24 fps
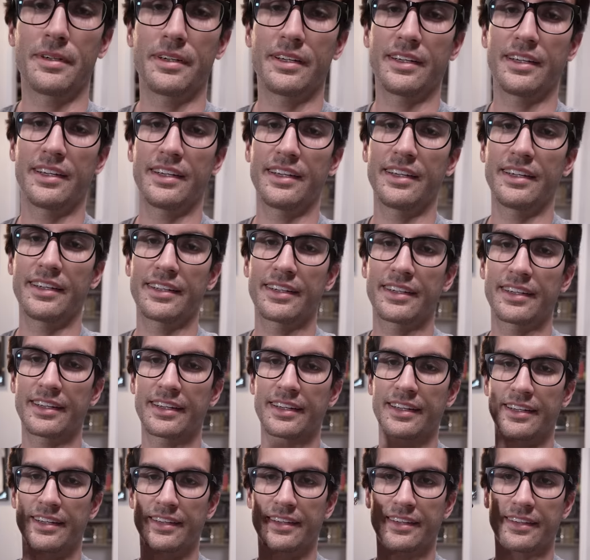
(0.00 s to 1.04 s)
But
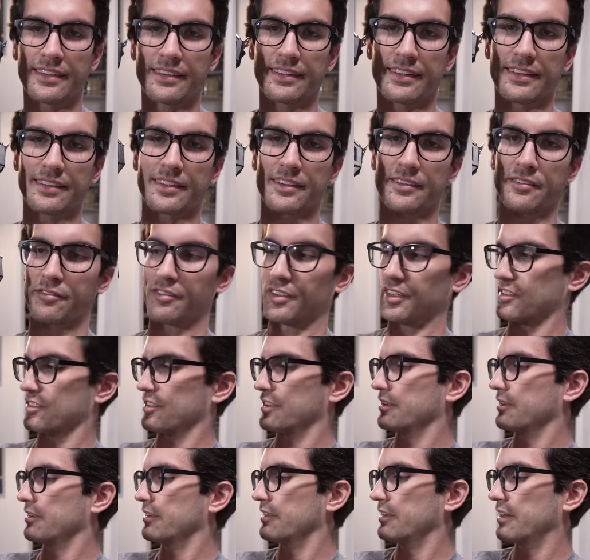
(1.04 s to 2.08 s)
that didn't fix
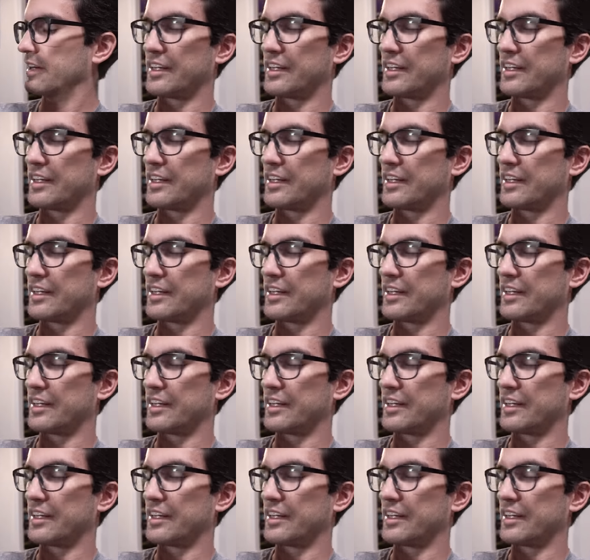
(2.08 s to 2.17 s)
it.